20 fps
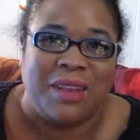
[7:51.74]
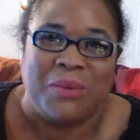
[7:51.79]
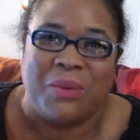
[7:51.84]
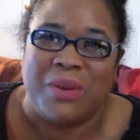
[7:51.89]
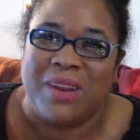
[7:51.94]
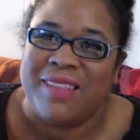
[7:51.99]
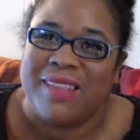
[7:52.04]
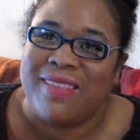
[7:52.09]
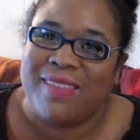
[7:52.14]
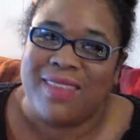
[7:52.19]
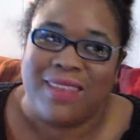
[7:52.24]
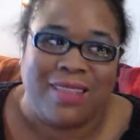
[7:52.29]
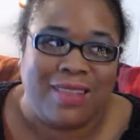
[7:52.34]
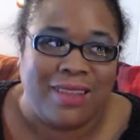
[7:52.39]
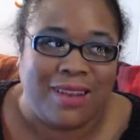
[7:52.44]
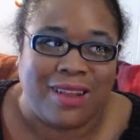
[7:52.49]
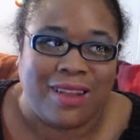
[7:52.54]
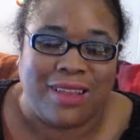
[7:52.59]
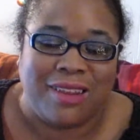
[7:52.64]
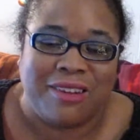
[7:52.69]
when it's
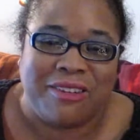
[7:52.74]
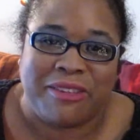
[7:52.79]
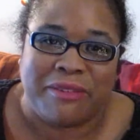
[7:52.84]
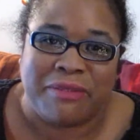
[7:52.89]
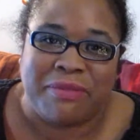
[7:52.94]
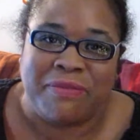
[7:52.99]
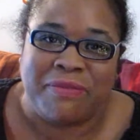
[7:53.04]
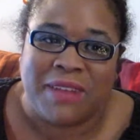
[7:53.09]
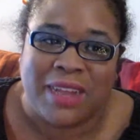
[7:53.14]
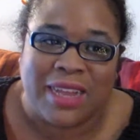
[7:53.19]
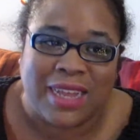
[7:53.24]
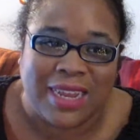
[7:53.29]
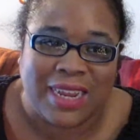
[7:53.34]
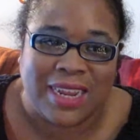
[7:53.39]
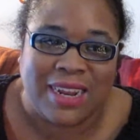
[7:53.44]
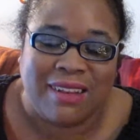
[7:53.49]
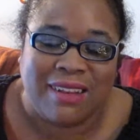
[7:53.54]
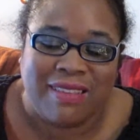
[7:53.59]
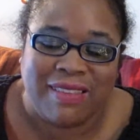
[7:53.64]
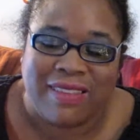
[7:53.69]
$60 of
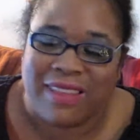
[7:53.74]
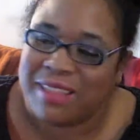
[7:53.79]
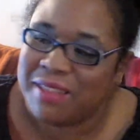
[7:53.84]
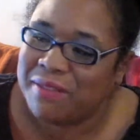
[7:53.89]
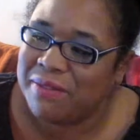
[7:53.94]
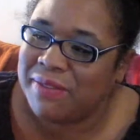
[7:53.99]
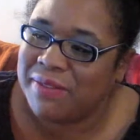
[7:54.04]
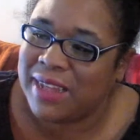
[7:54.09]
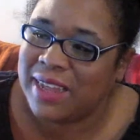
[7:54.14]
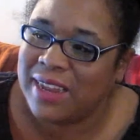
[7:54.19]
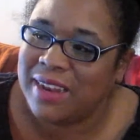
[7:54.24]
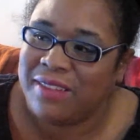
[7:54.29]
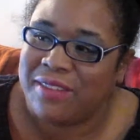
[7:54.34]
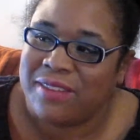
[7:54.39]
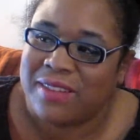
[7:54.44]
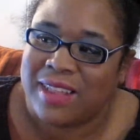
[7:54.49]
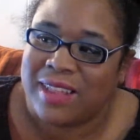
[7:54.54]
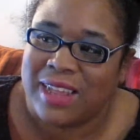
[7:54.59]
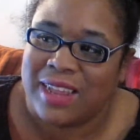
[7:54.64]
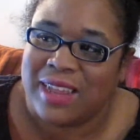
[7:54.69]
fines, and the fines
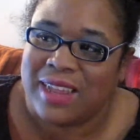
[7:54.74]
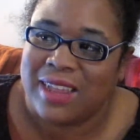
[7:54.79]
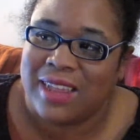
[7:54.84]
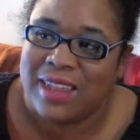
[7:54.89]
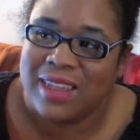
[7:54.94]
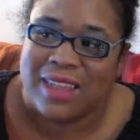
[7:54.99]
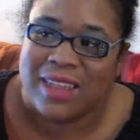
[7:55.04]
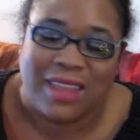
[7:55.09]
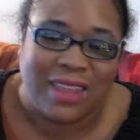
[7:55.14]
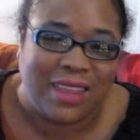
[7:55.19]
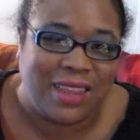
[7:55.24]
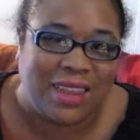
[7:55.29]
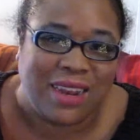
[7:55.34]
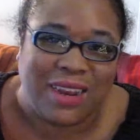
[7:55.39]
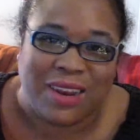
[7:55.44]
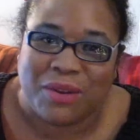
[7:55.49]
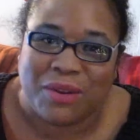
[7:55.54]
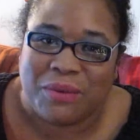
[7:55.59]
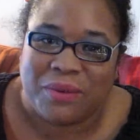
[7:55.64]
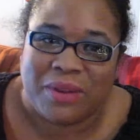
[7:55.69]
are like, you
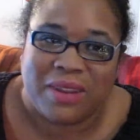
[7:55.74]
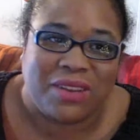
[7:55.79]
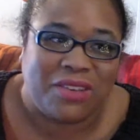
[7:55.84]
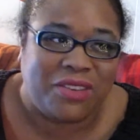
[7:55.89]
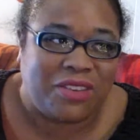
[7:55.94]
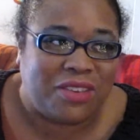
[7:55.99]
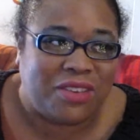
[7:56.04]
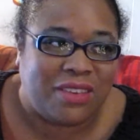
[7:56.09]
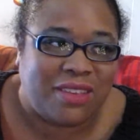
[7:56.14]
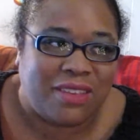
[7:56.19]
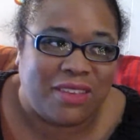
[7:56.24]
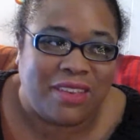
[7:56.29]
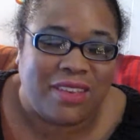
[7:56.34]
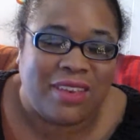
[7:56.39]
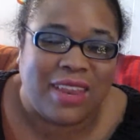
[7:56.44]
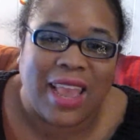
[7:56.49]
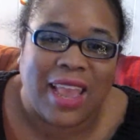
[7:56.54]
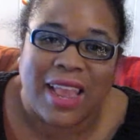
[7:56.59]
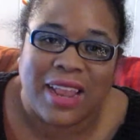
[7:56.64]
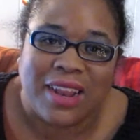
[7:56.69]
know what,
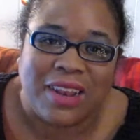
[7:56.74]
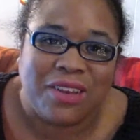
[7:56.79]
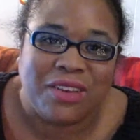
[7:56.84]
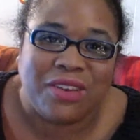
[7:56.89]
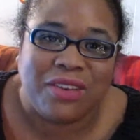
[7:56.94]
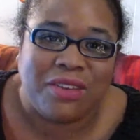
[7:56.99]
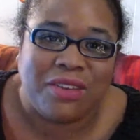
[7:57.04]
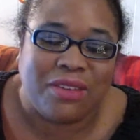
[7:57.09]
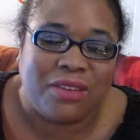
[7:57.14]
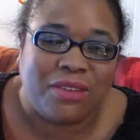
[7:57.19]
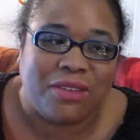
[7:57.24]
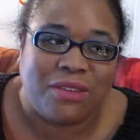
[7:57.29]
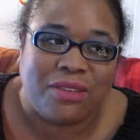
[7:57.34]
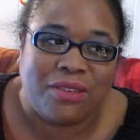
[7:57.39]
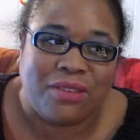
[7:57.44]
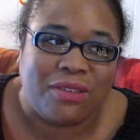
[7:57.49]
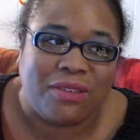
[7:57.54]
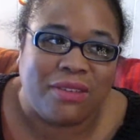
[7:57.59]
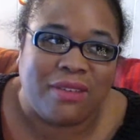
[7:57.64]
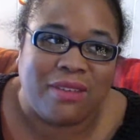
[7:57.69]
10
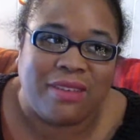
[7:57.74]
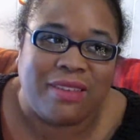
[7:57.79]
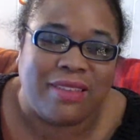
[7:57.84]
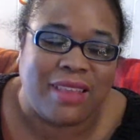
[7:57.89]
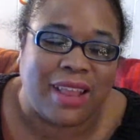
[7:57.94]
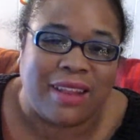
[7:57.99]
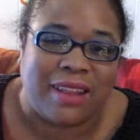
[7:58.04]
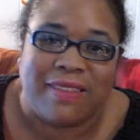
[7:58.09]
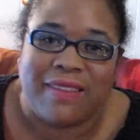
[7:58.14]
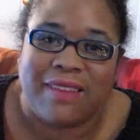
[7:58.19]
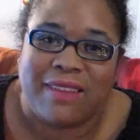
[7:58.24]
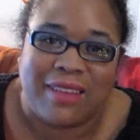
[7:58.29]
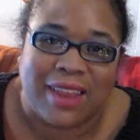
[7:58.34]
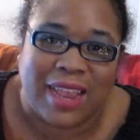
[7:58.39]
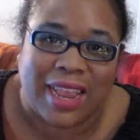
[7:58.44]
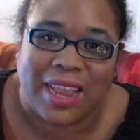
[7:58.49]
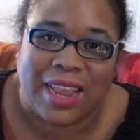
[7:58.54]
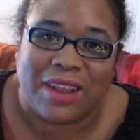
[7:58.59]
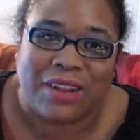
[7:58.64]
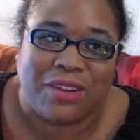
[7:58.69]
cents a
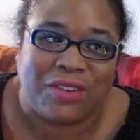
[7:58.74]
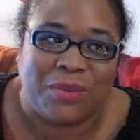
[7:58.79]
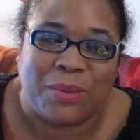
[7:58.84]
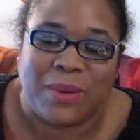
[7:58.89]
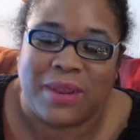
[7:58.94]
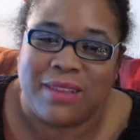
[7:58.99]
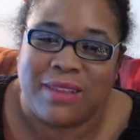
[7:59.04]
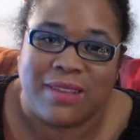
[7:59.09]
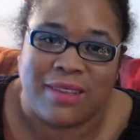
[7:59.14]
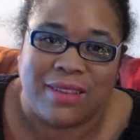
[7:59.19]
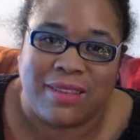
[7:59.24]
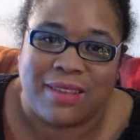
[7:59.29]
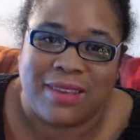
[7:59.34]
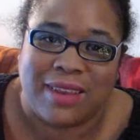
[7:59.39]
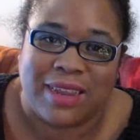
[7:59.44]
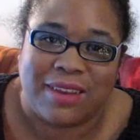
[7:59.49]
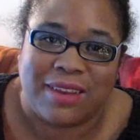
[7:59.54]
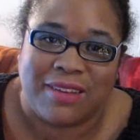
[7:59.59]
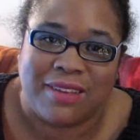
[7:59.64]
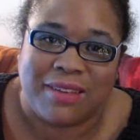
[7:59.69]
day or 20 cents a
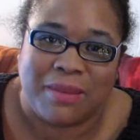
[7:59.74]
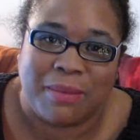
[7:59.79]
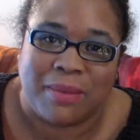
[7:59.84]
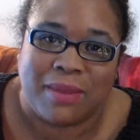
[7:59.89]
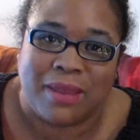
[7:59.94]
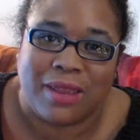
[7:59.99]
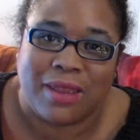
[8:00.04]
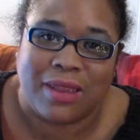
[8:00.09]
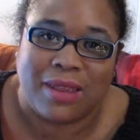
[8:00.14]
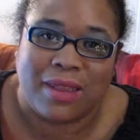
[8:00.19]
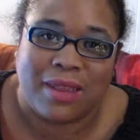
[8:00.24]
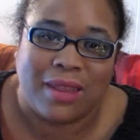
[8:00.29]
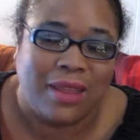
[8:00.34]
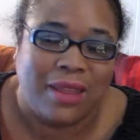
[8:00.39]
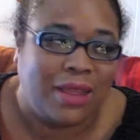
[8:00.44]
day or something,